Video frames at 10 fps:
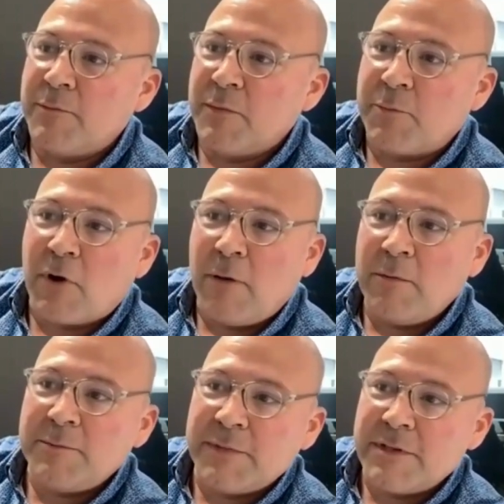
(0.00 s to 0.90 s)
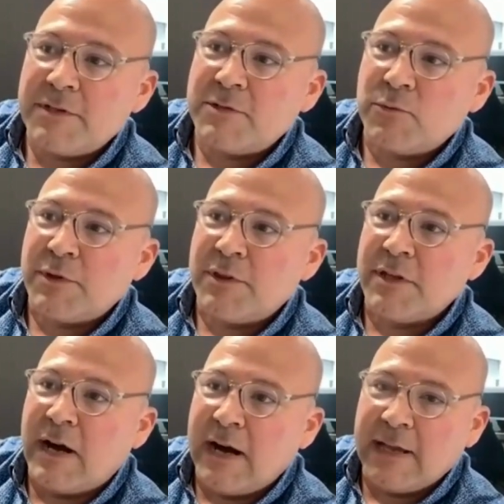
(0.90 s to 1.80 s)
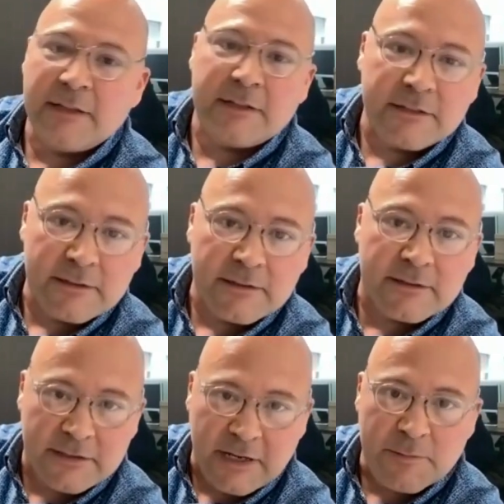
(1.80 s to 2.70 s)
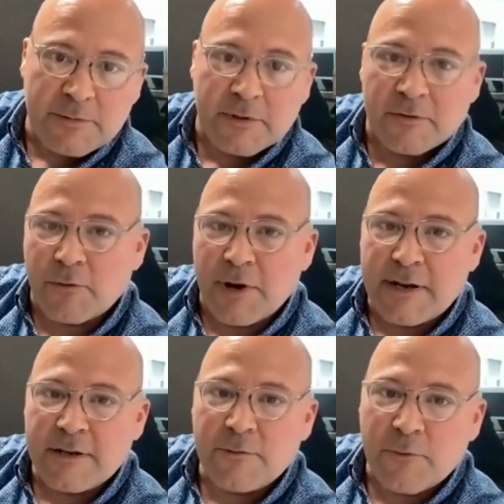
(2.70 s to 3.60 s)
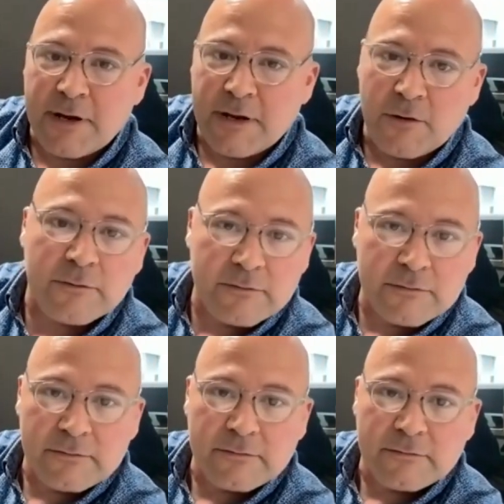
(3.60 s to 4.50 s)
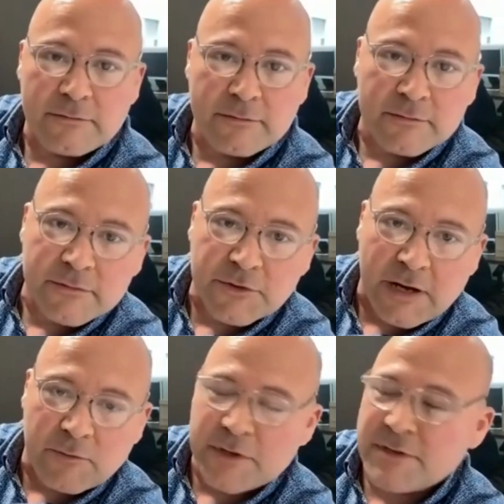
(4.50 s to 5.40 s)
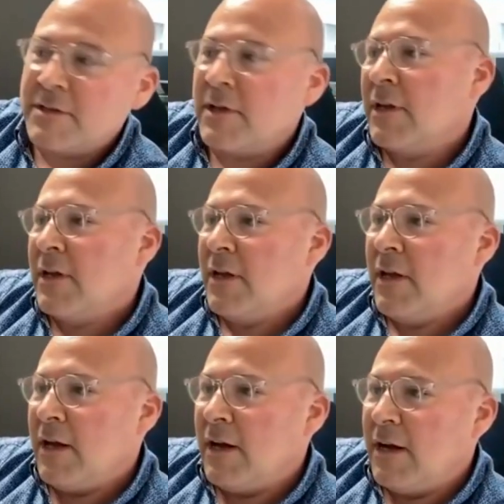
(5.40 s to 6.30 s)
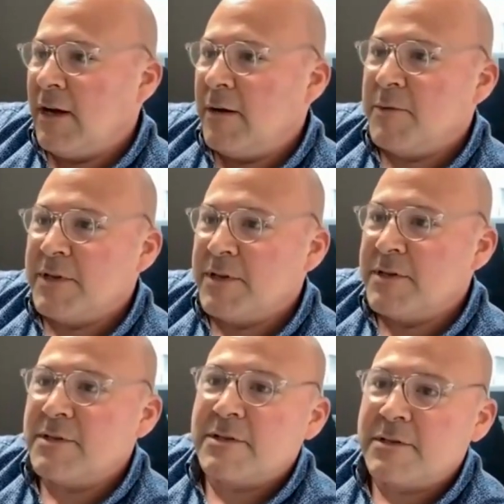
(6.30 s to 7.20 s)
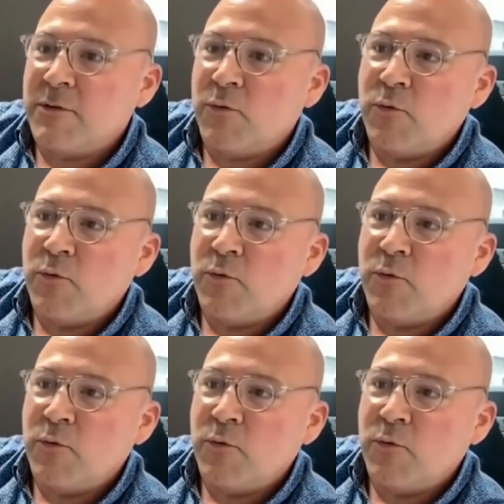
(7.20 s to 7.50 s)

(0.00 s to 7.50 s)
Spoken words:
the problem is with the island type of right-in, right-out driveways is